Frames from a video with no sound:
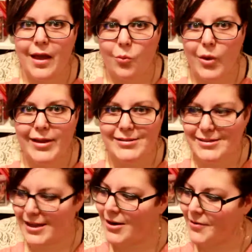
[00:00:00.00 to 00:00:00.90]
ways
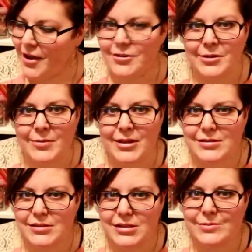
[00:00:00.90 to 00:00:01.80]
to get around him
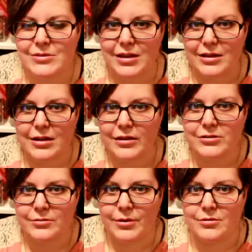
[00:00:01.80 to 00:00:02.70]
because he seems like an
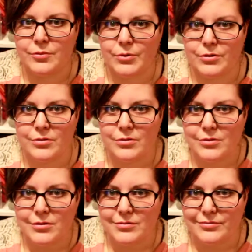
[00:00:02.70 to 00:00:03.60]
unsurmountable
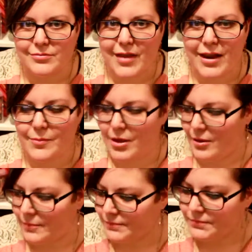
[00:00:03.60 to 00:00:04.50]

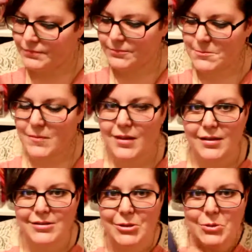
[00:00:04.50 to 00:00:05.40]
enemy.
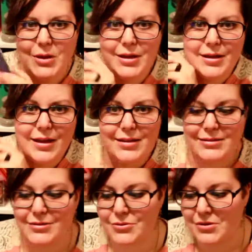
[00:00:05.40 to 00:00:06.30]
So
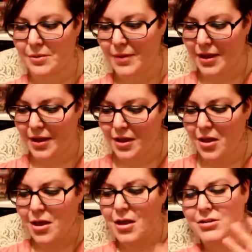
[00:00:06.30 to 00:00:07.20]
yes, those are my
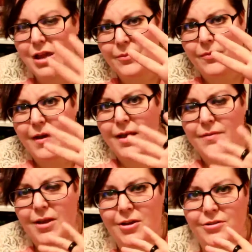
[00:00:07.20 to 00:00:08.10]
top five
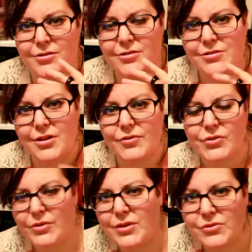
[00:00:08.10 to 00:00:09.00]
characters of
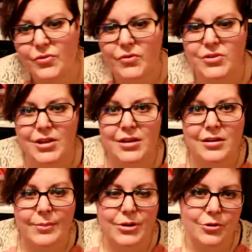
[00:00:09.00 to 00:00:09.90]
2015.
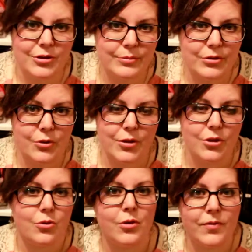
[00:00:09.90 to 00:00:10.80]
Let me know down below
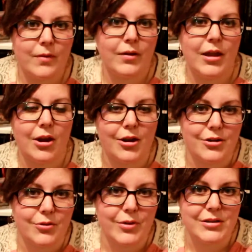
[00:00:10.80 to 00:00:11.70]
what your favorite
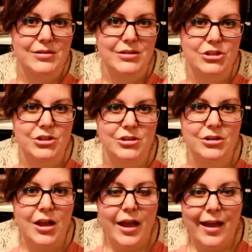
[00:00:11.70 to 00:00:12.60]
character was this
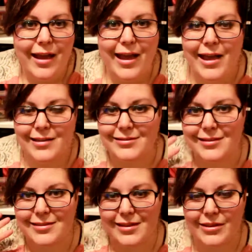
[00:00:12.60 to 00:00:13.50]
year, and
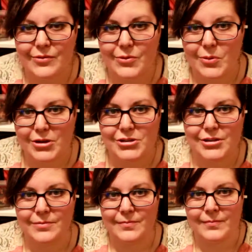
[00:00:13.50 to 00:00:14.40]
thank you for watching.